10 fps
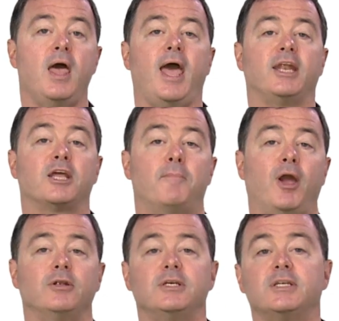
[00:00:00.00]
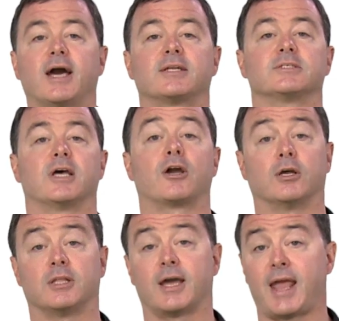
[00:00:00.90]
And compared to tactics like
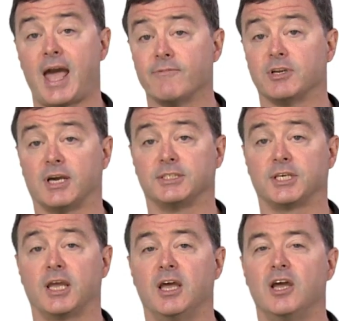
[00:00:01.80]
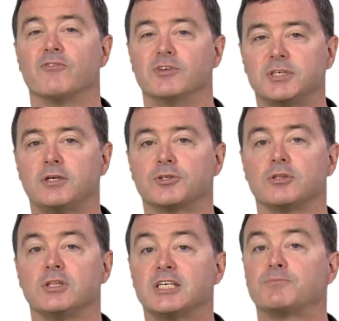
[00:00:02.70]
online advertising, results are
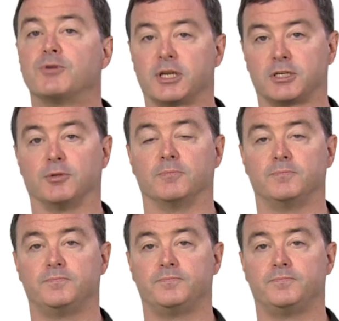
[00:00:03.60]
less predictable.